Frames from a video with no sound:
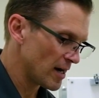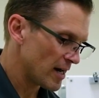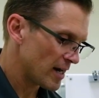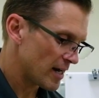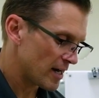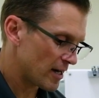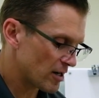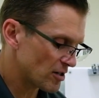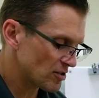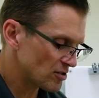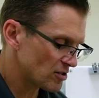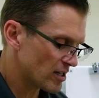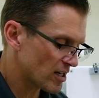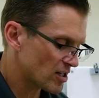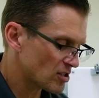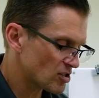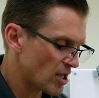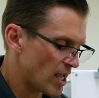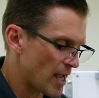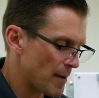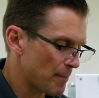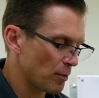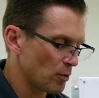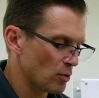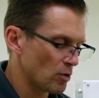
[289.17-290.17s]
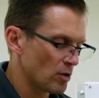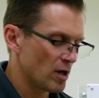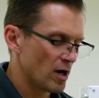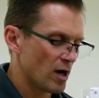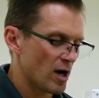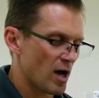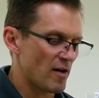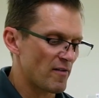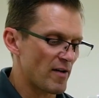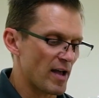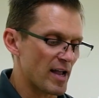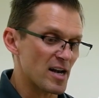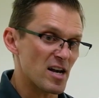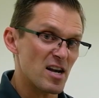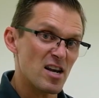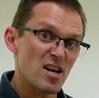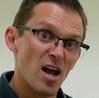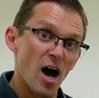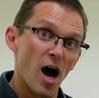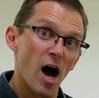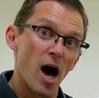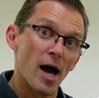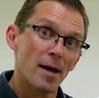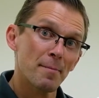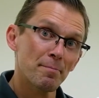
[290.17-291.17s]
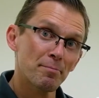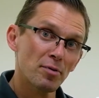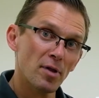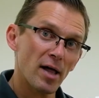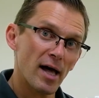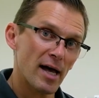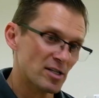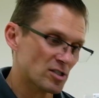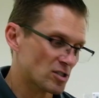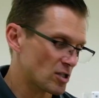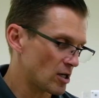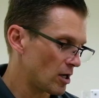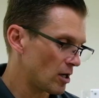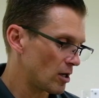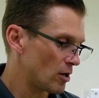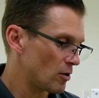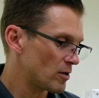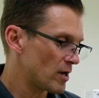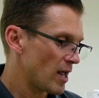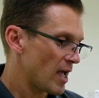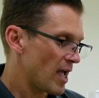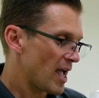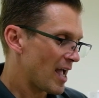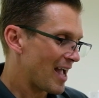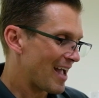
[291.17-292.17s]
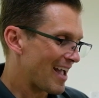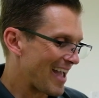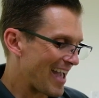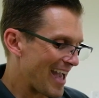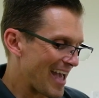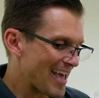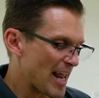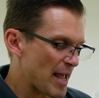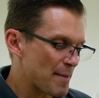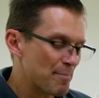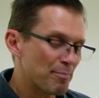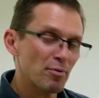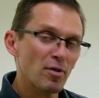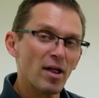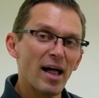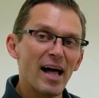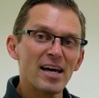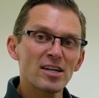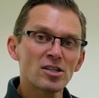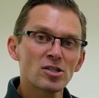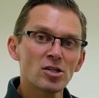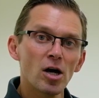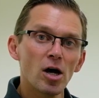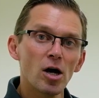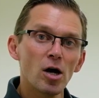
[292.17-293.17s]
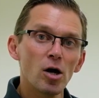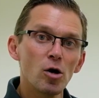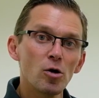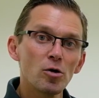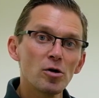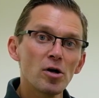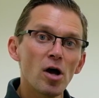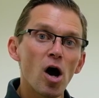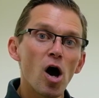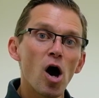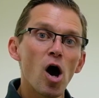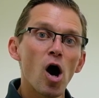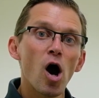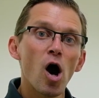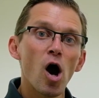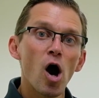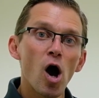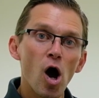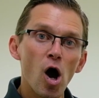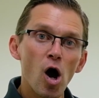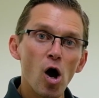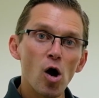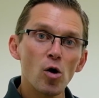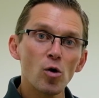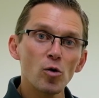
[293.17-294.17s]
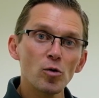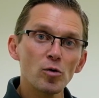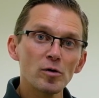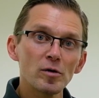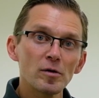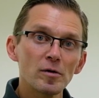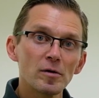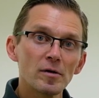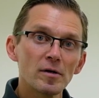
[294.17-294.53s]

Here's an example of a non-plateaued and a plateaued hone.